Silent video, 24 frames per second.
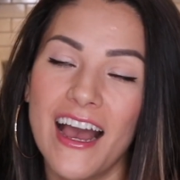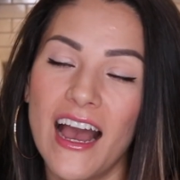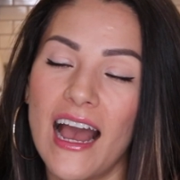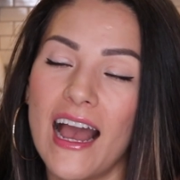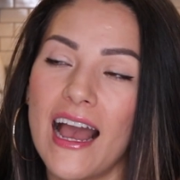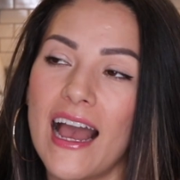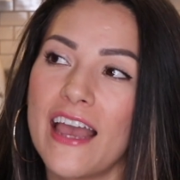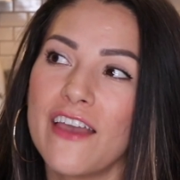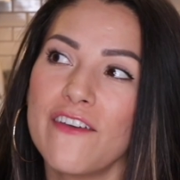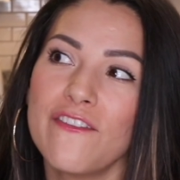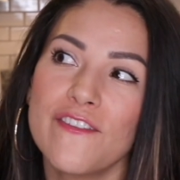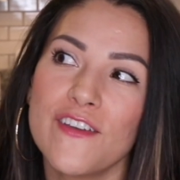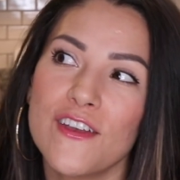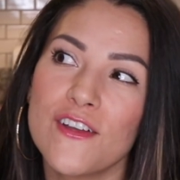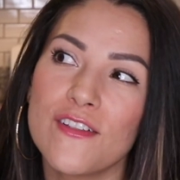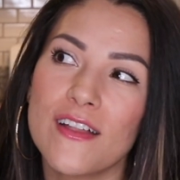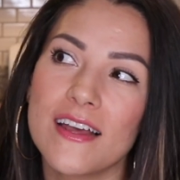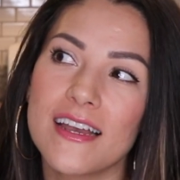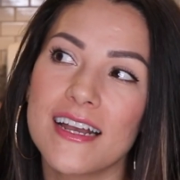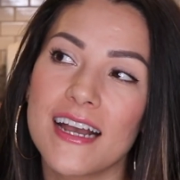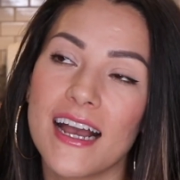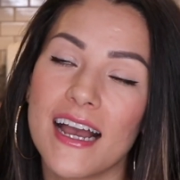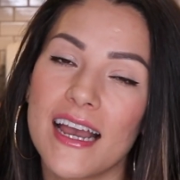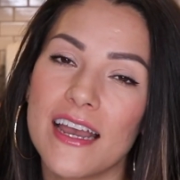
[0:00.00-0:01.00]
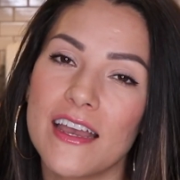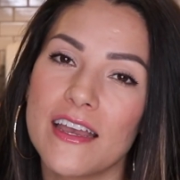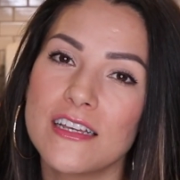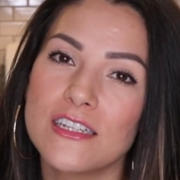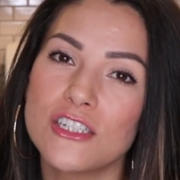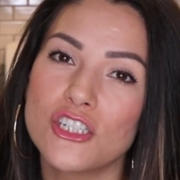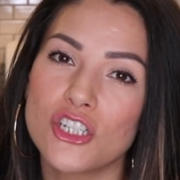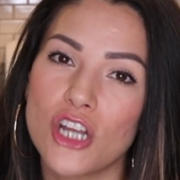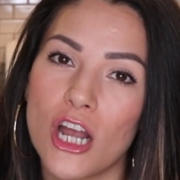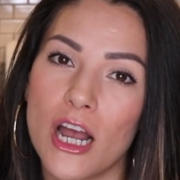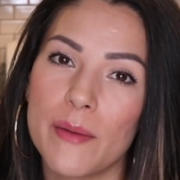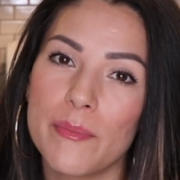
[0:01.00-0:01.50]
I feel like I
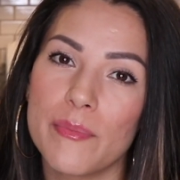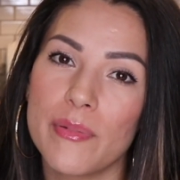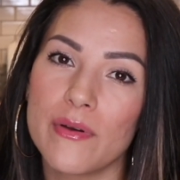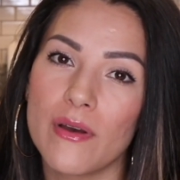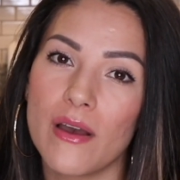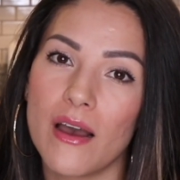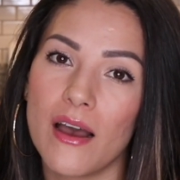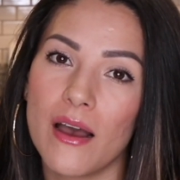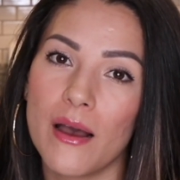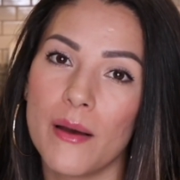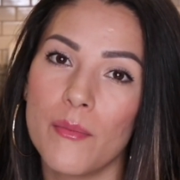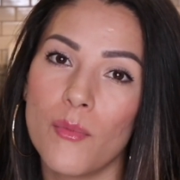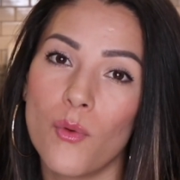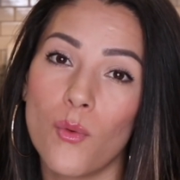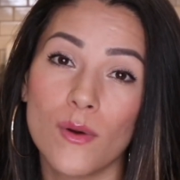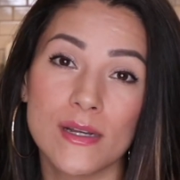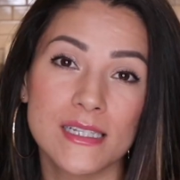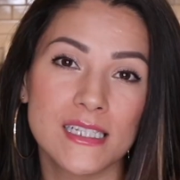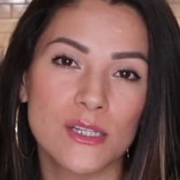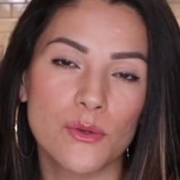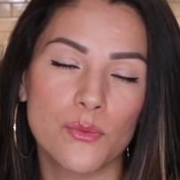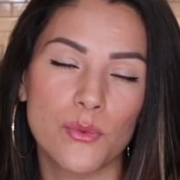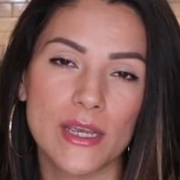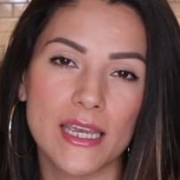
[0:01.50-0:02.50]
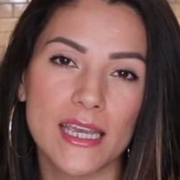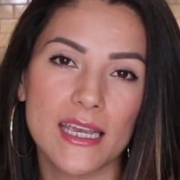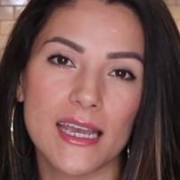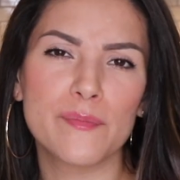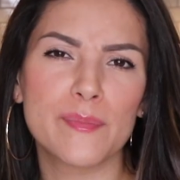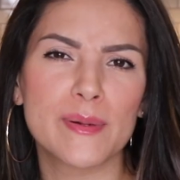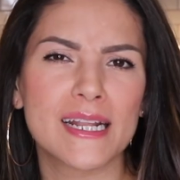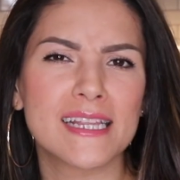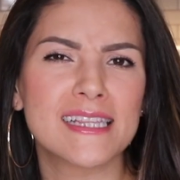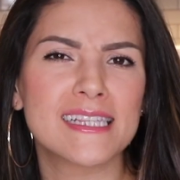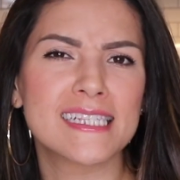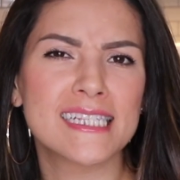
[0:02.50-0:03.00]
shop once a week,
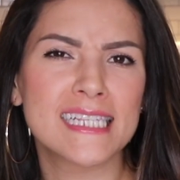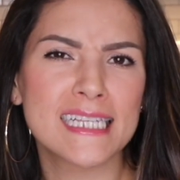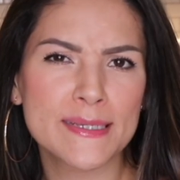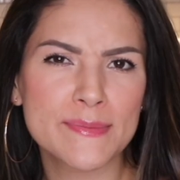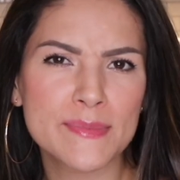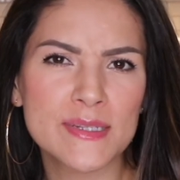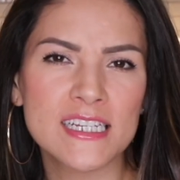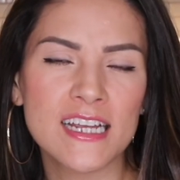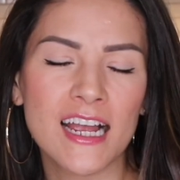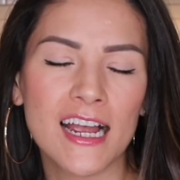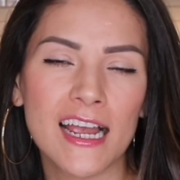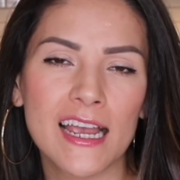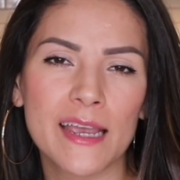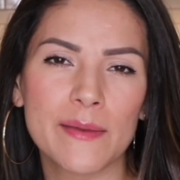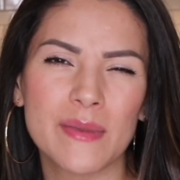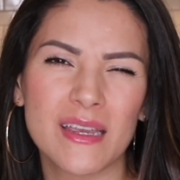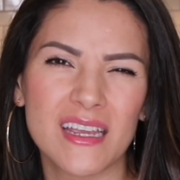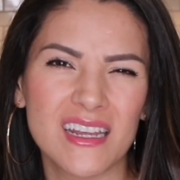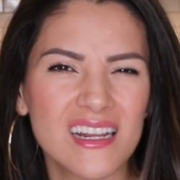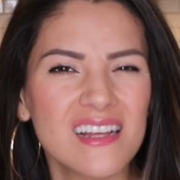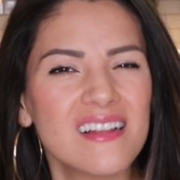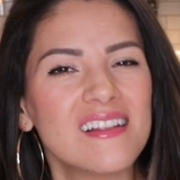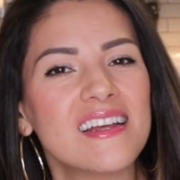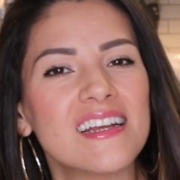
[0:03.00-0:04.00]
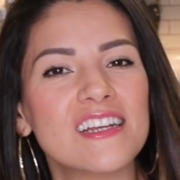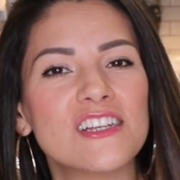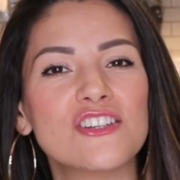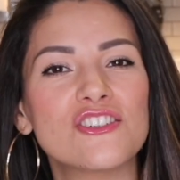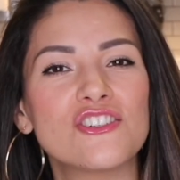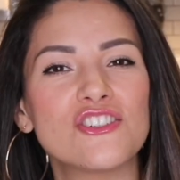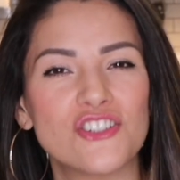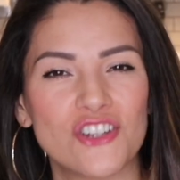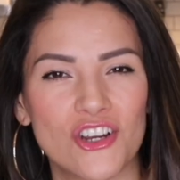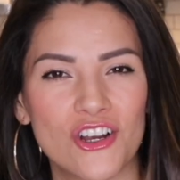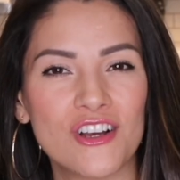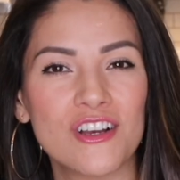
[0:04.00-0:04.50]
but at the same time, eating
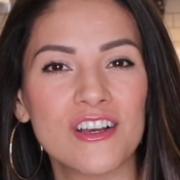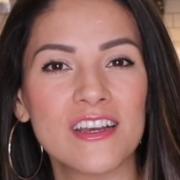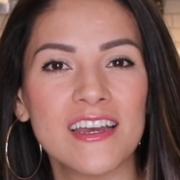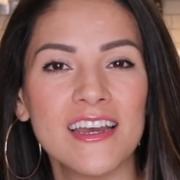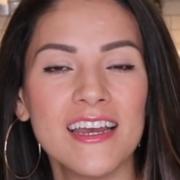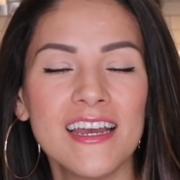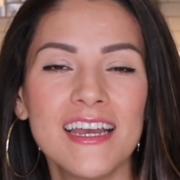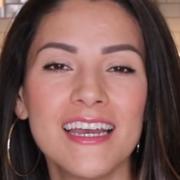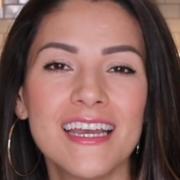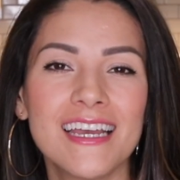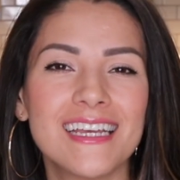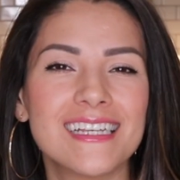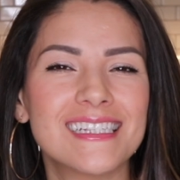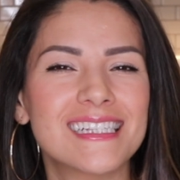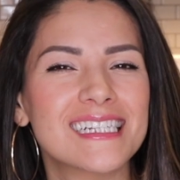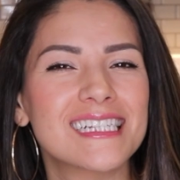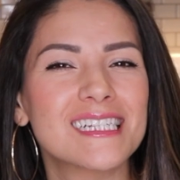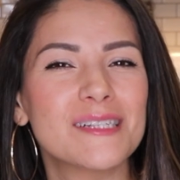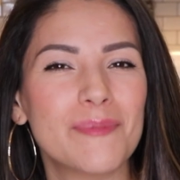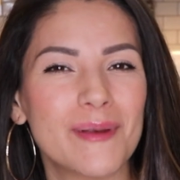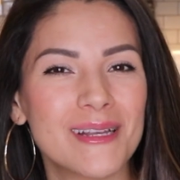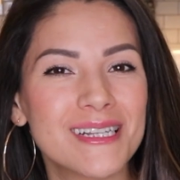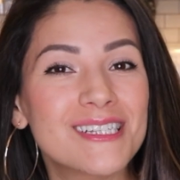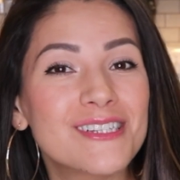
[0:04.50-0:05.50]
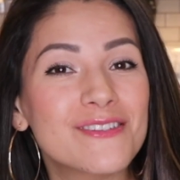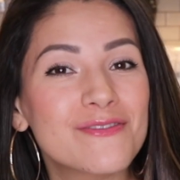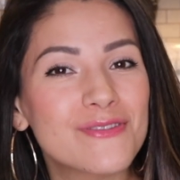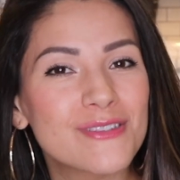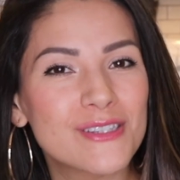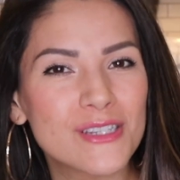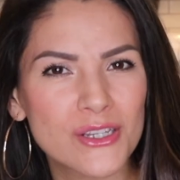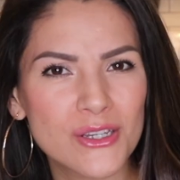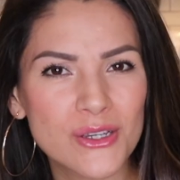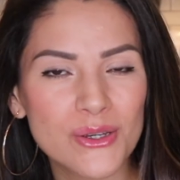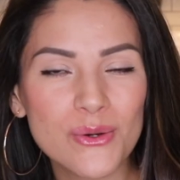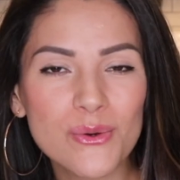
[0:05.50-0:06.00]
like junk is expensive
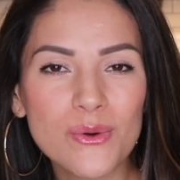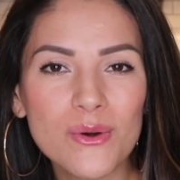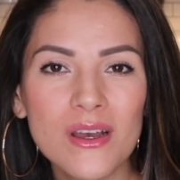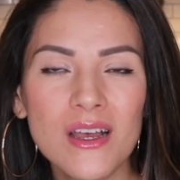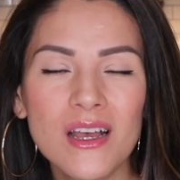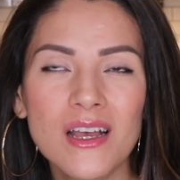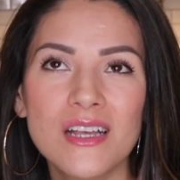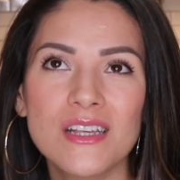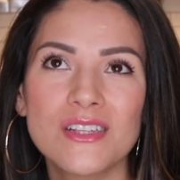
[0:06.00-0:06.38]
too.